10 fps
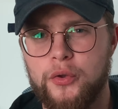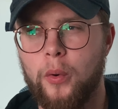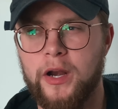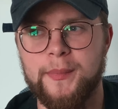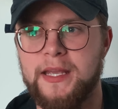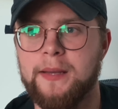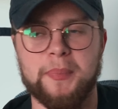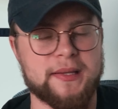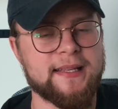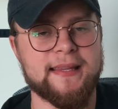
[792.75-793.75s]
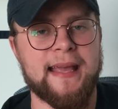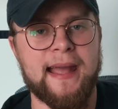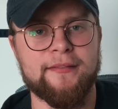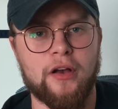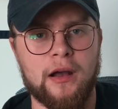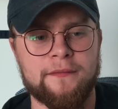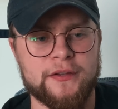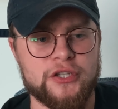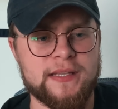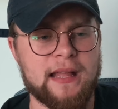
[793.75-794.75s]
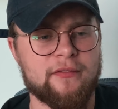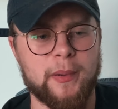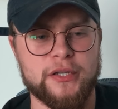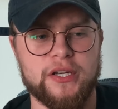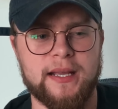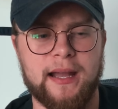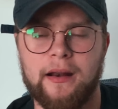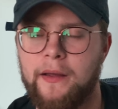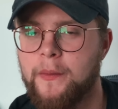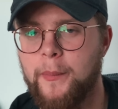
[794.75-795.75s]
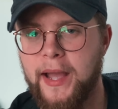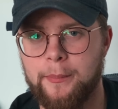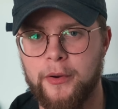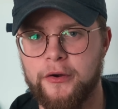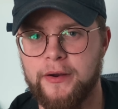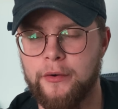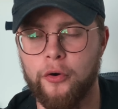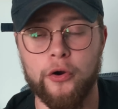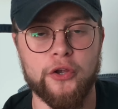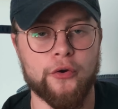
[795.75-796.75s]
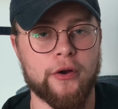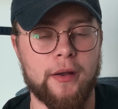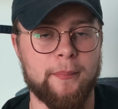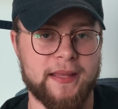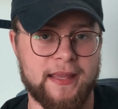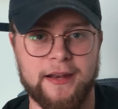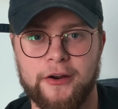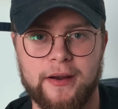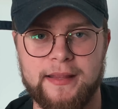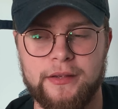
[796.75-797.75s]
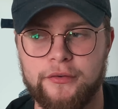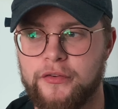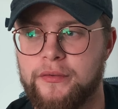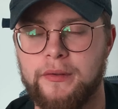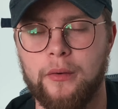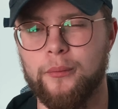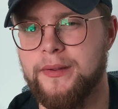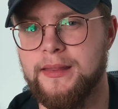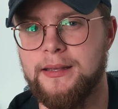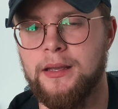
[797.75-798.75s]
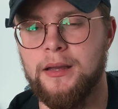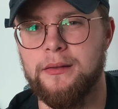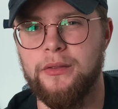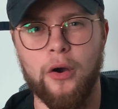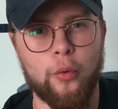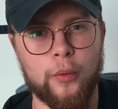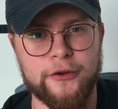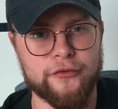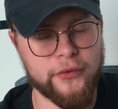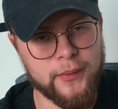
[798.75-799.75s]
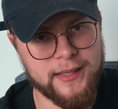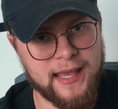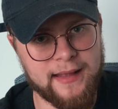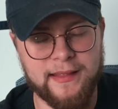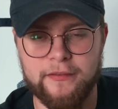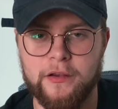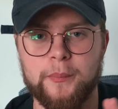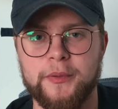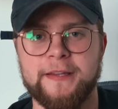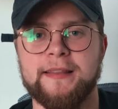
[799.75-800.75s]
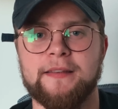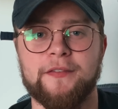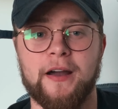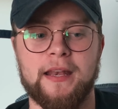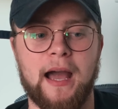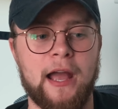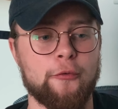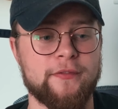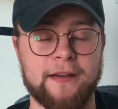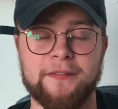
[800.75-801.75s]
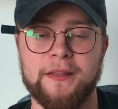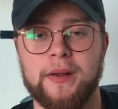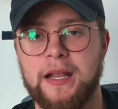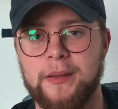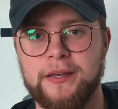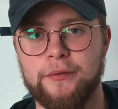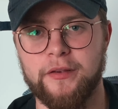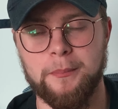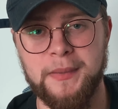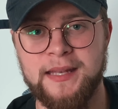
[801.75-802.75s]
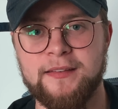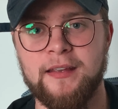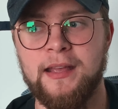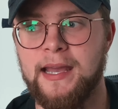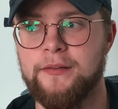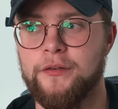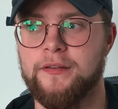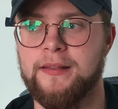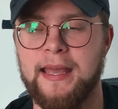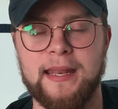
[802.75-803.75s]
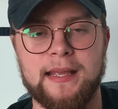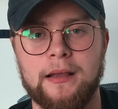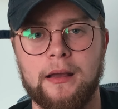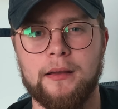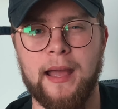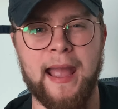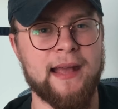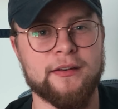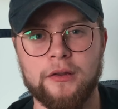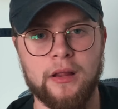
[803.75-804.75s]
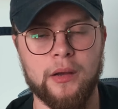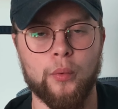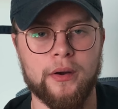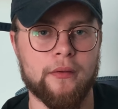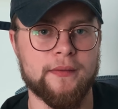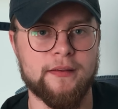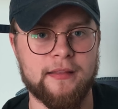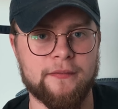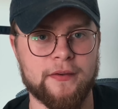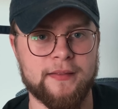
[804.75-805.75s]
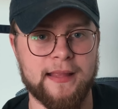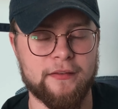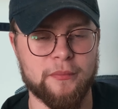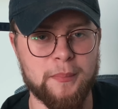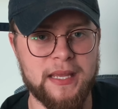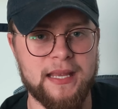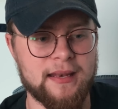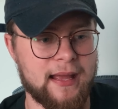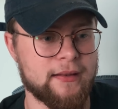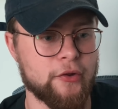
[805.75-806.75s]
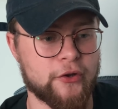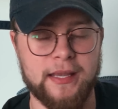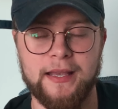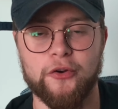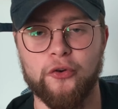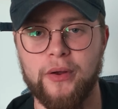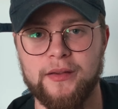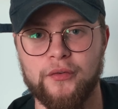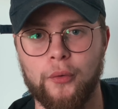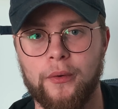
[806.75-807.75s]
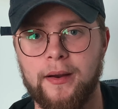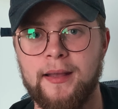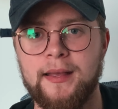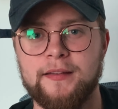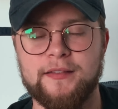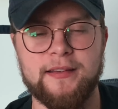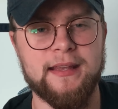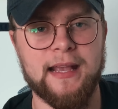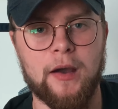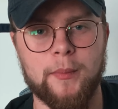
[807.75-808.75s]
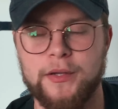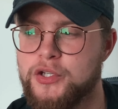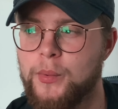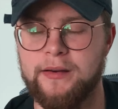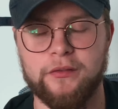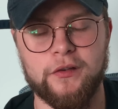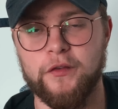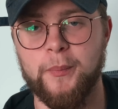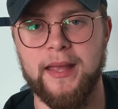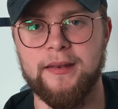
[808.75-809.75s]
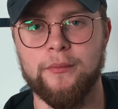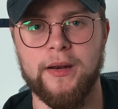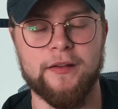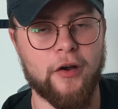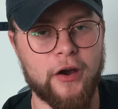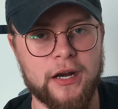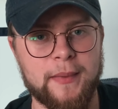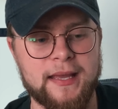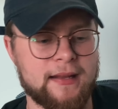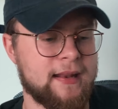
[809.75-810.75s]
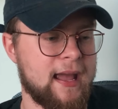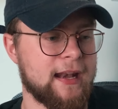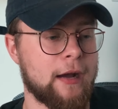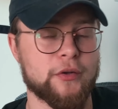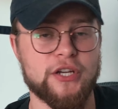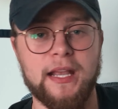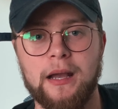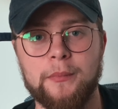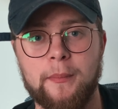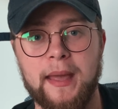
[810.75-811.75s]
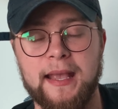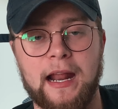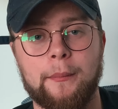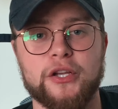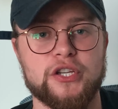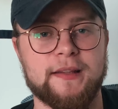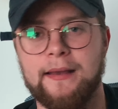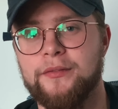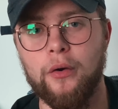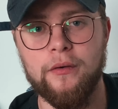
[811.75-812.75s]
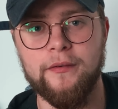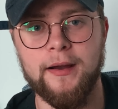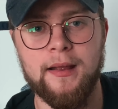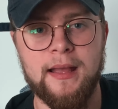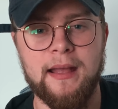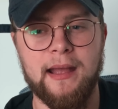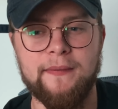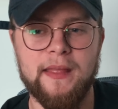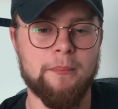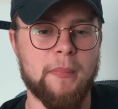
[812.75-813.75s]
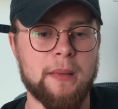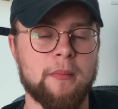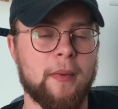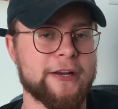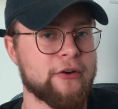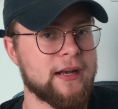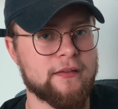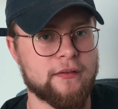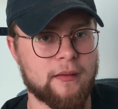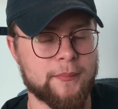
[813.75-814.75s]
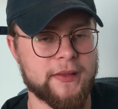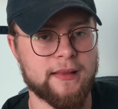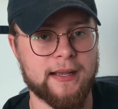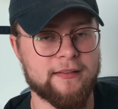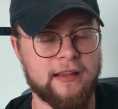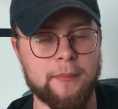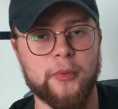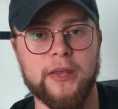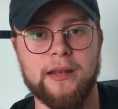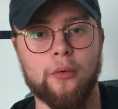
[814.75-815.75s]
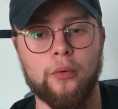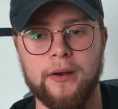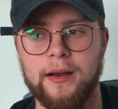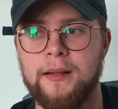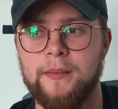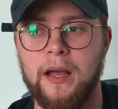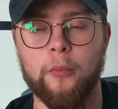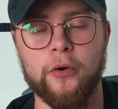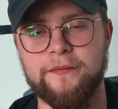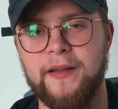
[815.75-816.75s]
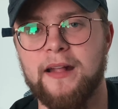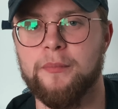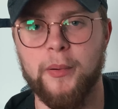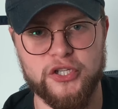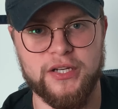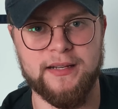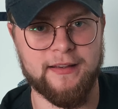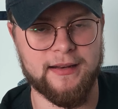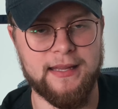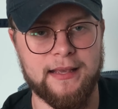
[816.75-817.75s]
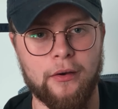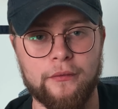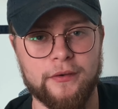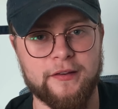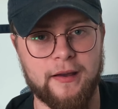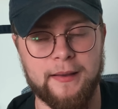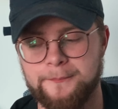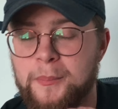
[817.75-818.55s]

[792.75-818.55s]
want to be completely hands-off and just have budgeting kind of on the back burner, or you're a beginner and you just don't really know what you're doing yet, that's completely fine. I would definitely recommend using Mint and just getting a handle on what all these different things mean and looking at your credit score, seeing how much you actually spend when it's automated and how much income you make and how much is left over, and then maybe migrating to something like a template or a more advanced budgeting technique over time.